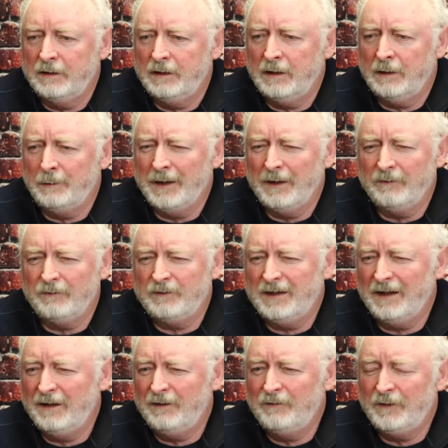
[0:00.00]
about
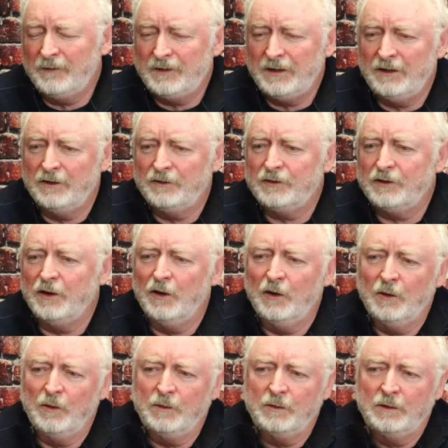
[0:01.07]
10, 15 years
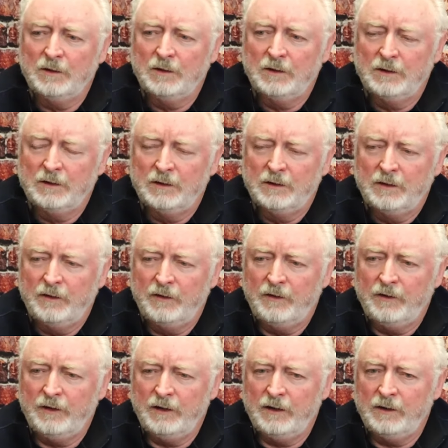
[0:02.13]
ago,
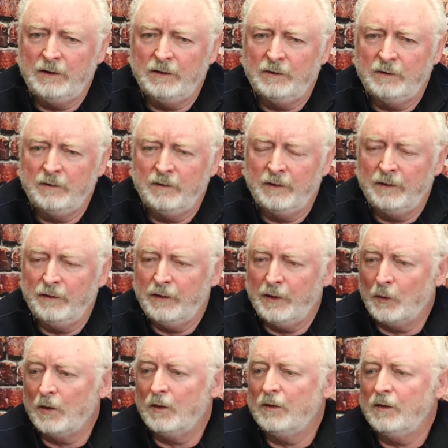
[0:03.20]
the there
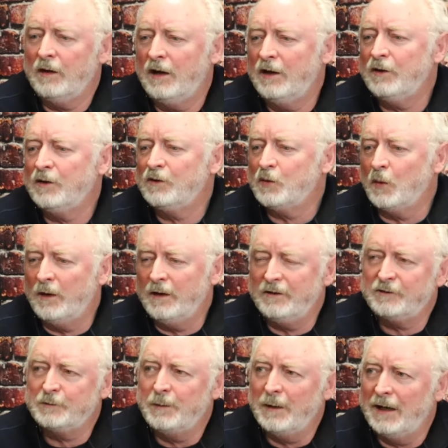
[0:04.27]
were 120
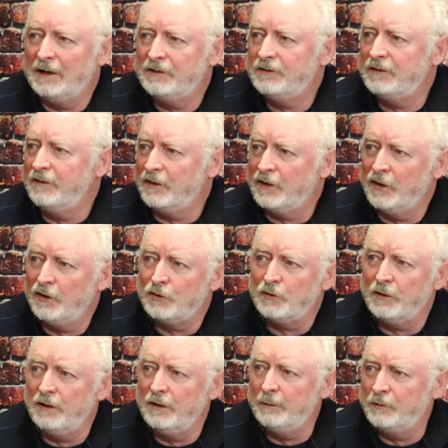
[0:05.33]
spots in the
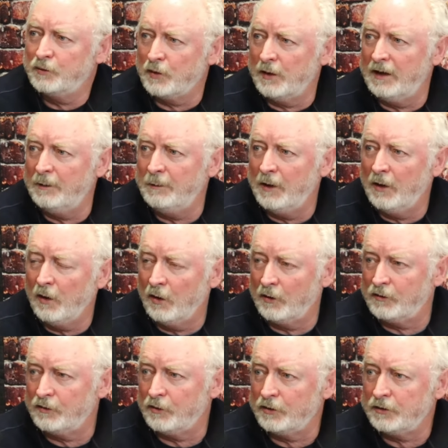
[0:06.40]
country to train to be a heart
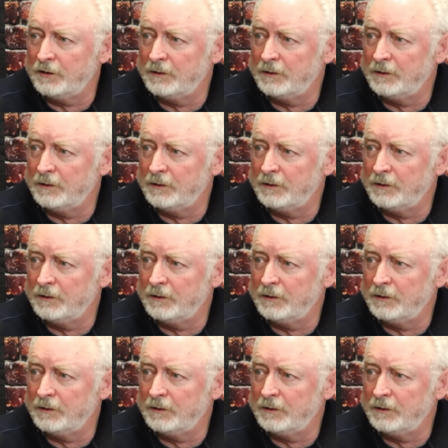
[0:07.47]
surgeon.